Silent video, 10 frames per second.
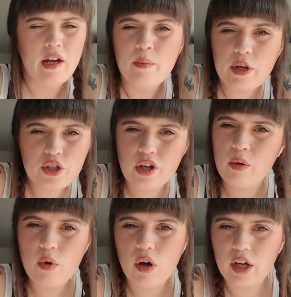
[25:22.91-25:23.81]
But do you know
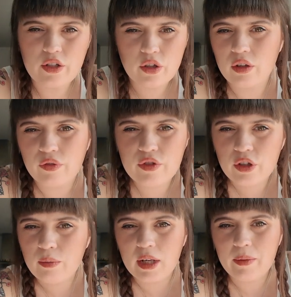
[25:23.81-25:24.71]
what? I took off
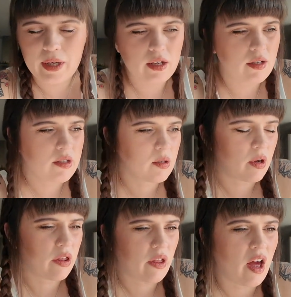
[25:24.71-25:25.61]
2mm, so
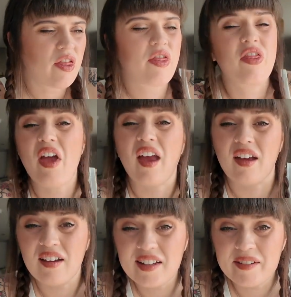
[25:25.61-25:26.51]
I
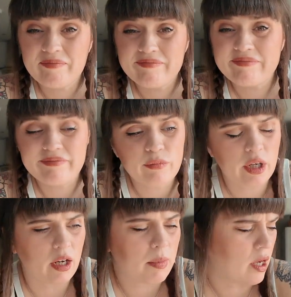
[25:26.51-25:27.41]
think we're
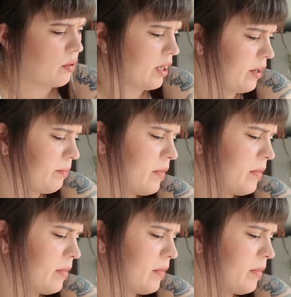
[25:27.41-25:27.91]
going to be okay.